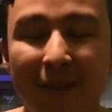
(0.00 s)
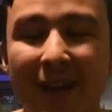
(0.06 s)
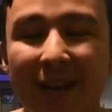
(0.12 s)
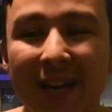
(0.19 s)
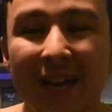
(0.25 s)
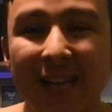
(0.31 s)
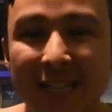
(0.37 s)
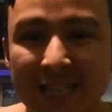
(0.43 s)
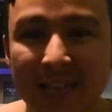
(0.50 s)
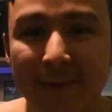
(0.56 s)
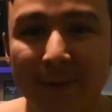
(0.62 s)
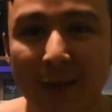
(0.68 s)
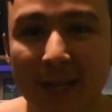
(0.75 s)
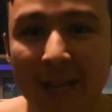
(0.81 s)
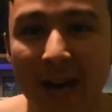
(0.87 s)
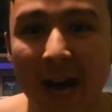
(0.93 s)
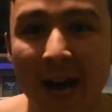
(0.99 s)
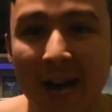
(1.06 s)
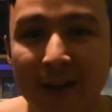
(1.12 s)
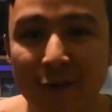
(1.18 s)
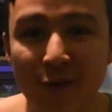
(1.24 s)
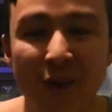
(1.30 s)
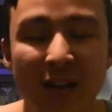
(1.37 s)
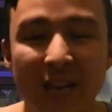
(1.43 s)
all that kind of stuff like that. I
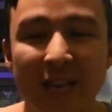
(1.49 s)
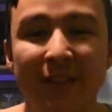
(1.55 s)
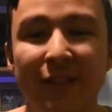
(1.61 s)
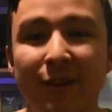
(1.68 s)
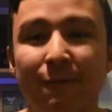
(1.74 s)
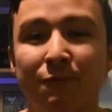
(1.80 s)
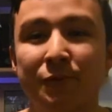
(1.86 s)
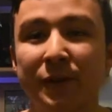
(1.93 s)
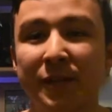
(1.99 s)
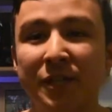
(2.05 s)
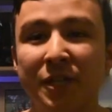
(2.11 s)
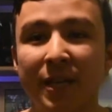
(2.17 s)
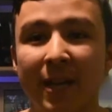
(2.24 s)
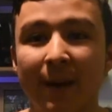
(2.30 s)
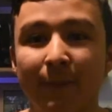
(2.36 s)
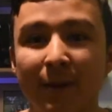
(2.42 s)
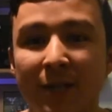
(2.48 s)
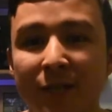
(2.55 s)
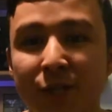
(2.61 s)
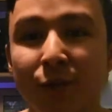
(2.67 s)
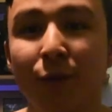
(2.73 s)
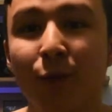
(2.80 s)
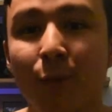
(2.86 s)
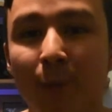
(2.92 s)
do really do appreciate it, because
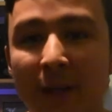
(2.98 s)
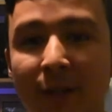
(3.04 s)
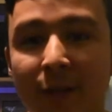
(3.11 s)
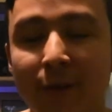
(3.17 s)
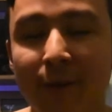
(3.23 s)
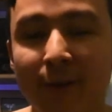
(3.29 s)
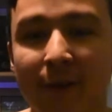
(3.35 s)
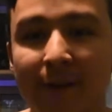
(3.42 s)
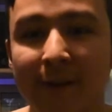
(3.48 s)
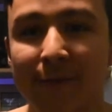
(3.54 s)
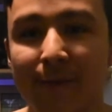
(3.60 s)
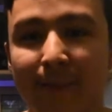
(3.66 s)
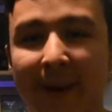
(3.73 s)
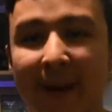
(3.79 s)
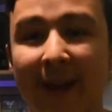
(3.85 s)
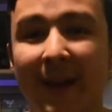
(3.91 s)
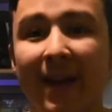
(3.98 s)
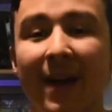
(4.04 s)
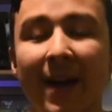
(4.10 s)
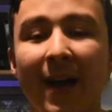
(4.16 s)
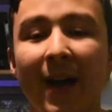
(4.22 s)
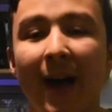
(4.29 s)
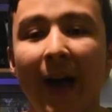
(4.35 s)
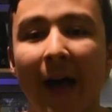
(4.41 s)
you're the ones who do it for me.
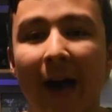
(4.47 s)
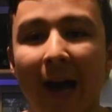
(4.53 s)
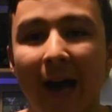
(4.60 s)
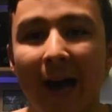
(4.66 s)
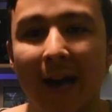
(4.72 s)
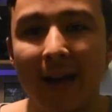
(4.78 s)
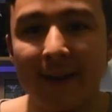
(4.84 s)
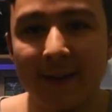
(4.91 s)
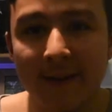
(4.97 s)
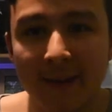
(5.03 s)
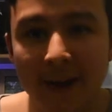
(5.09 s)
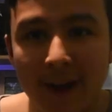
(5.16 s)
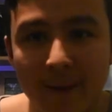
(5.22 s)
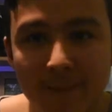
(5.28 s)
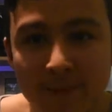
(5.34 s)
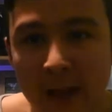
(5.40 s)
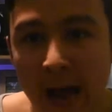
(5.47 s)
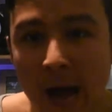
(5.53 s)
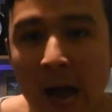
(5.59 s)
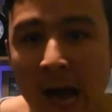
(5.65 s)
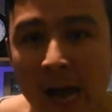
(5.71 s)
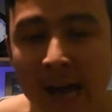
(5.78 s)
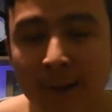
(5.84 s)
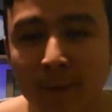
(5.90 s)
And yeah,
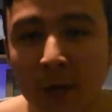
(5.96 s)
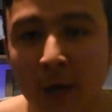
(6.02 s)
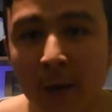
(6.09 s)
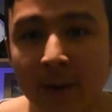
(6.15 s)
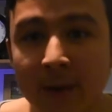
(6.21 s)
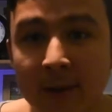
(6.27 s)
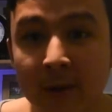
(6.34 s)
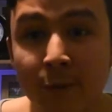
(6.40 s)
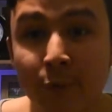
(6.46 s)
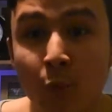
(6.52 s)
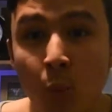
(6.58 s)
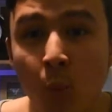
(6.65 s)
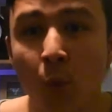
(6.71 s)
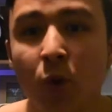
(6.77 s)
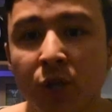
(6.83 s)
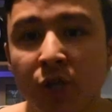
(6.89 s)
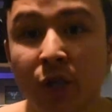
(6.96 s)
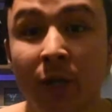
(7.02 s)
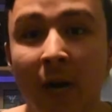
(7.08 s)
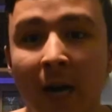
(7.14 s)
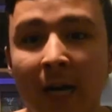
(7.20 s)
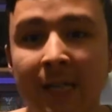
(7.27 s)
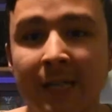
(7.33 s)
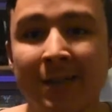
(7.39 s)
I am going to reward you
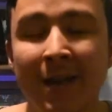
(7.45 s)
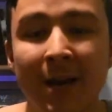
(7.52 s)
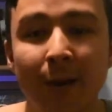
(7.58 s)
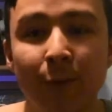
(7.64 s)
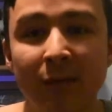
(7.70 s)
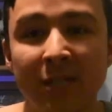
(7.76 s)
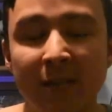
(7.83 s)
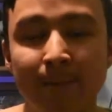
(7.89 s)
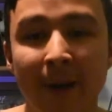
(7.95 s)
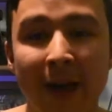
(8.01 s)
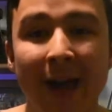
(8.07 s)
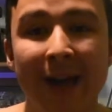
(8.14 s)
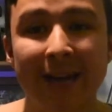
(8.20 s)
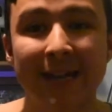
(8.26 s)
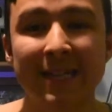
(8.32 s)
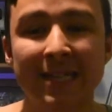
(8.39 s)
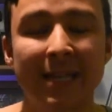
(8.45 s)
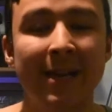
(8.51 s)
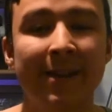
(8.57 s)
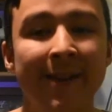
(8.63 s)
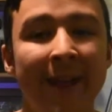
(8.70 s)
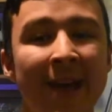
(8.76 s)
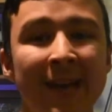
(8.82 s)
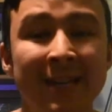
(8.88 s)
guys with some
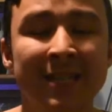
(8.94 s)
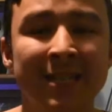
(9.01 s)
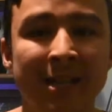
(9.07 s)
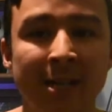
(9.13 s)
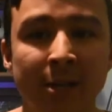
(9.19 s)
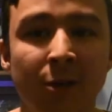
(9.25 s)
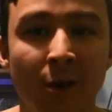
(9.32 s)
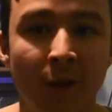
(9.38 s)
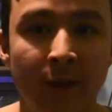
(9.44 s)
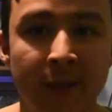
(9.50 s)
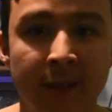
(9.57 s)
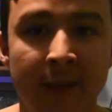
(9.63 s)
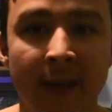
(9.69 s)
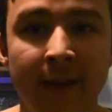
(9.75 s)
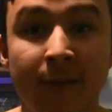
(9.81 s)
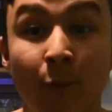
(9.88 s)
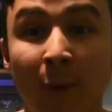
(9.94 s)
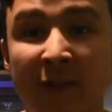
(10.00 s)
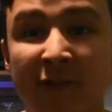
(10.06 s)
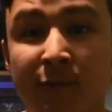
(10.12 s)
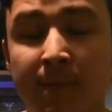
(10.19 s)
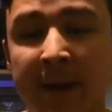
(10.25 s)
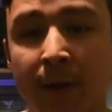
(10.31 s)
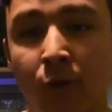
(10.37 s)
excellent, excellent content,
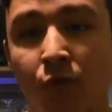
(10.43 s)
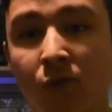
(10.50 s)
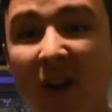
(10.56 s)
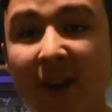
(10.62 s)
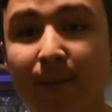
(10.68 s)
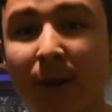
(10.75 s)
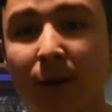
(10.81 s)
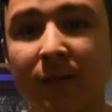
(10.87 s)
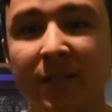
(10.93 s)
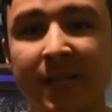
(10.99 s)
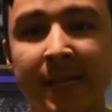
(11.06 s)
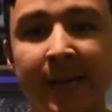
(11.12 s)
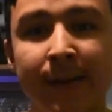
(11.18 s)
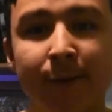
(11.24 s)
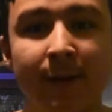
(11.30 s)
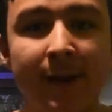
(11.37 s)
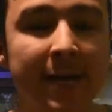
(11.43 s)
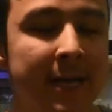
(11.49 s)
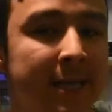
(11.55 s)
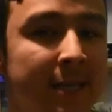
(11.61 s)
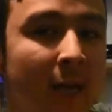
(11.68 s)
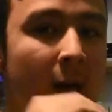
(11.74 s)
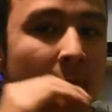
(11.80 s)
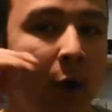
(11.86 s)
whether it be career mode
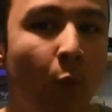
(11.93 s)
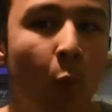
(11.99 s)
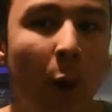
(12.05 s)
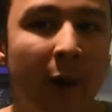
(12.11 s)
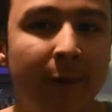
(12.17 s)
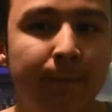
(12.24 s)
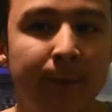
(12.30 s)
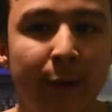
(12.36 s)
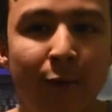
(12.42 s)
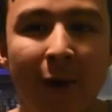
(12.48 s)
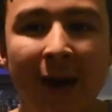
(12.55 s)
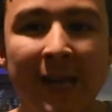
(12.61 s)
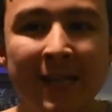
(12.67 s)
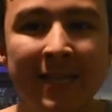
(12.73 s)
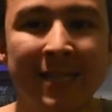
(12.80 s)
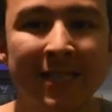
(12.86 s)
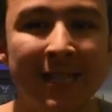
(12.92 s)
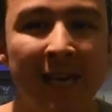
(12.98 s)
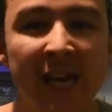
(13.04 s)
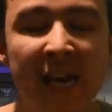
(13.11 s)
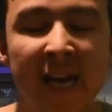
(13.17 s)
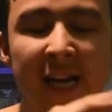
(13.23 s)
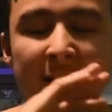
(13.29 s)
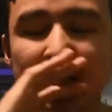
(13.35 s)
series, whether it be
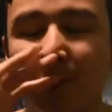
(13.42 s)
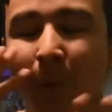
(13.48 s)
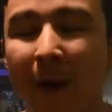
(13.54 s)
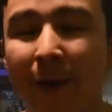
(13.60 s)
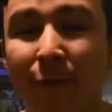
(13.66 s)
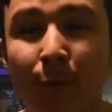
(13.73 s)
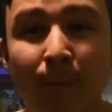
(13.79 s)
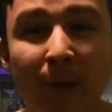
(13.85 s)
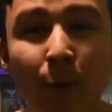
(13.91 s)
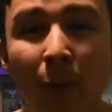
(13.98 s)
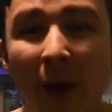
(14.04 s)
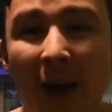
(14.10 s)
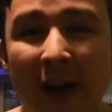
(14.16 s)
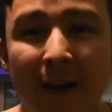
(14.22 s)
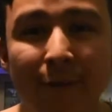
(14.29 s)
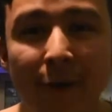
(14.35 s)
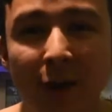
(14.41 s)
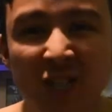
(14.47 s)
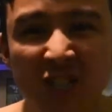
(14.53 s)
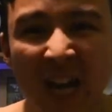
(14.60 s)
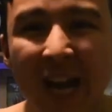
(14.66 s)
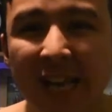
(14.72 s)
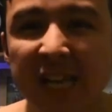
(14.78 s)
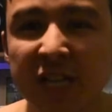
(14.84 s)
races, whether it be whatever,
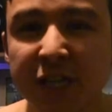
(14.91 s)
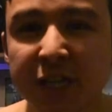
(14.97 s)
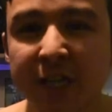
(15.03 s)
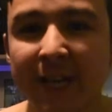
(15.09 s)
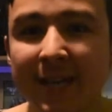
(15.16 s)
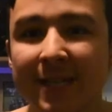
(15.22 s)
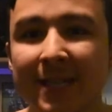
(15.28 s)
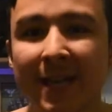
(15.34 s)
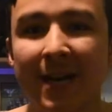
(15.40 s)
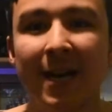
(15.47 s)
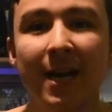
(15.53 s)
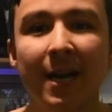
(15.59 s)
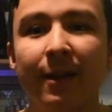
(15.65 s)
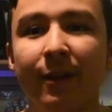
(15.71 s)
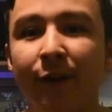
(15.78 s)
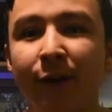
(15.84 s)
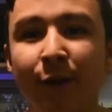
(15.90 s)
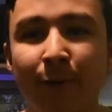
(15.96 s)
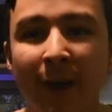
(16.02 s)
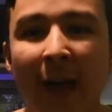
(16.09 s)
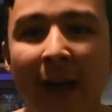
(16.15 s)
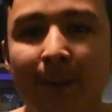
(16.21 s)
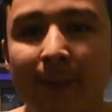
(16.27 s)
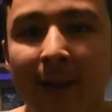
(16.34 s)
challenges, you
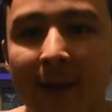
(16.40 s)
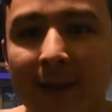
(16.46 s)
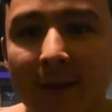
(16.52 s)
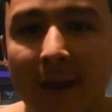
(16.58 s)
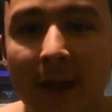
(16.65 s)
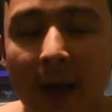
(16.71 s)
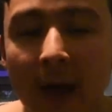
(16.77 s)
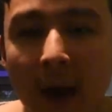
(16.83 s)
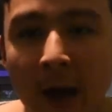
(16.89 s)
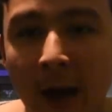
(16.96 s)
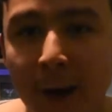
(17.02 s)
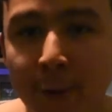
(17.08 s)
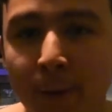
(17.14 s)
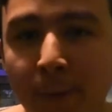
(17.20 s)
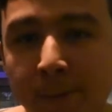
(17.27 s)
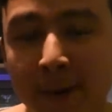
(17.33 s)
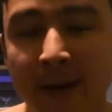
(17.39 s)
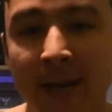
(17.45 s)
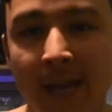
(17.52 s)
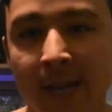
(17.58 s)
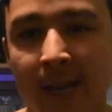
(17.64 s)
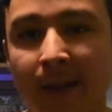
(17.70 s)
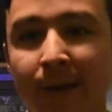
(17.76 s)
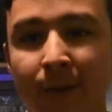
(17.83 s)
name it, I will bring
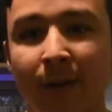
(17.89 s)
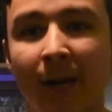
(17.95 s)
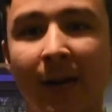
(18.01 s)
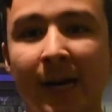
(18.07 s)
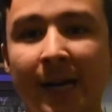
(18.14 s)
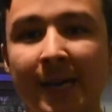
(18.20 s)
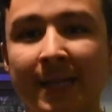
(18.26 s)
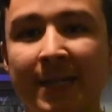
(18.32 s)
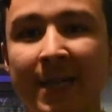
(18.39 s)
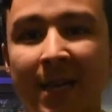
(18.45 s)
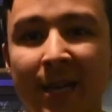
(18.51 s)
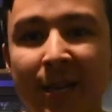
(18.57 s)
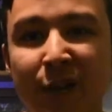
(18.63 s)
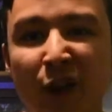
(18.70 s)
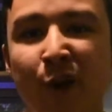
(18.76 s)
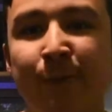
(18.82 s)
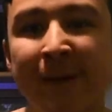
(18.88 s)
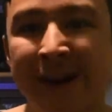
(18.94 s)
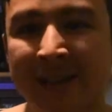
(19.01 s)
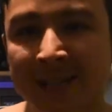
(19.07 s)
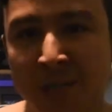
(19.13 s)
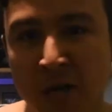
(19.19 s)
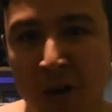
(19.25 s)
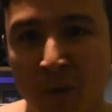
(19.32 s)
it to you guys no
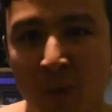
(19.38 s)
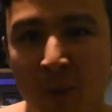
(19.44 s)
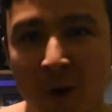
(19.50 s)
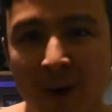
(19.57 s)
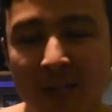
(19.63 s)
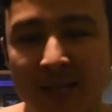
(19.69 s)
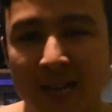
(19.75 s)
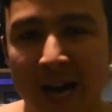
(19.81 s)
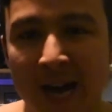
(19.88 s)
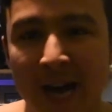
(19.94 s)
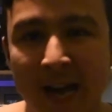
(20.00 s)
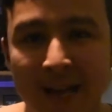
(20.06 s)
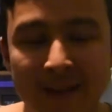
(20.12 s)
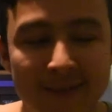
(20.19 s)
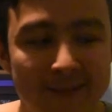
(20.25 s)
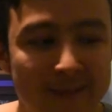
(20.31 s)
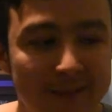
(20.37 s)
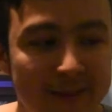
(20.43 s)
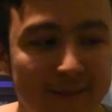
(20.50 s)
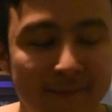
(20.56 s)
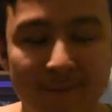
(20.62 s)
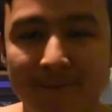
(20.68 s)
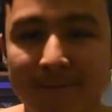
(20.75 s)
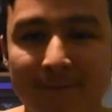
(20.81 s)
matter what. And
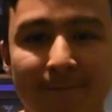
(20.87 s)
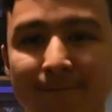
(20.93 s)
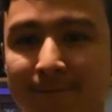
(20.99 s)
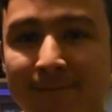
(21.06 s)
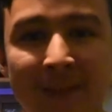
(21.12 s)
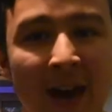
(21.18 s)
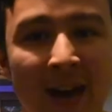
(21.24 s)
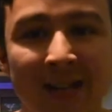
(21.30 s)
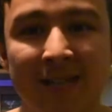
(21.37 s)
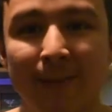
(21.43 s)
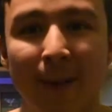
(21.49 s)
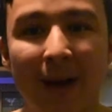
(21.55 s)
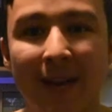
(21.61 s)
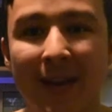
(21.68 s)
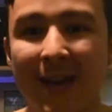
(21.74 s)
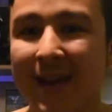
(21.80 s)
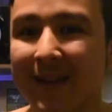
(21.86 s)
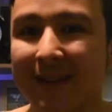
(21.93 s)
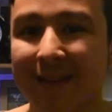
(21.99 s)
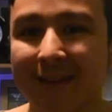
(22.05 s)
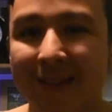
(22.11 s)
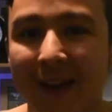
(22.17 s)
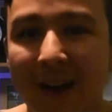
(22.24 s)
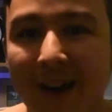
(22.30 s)
that's about it.
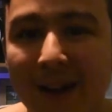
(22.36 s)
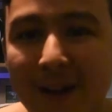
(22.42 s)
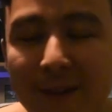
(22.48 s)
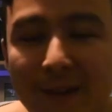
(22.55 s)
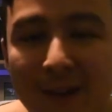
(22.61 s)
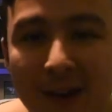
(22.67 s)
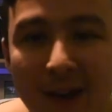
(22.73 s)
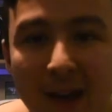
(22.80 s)
So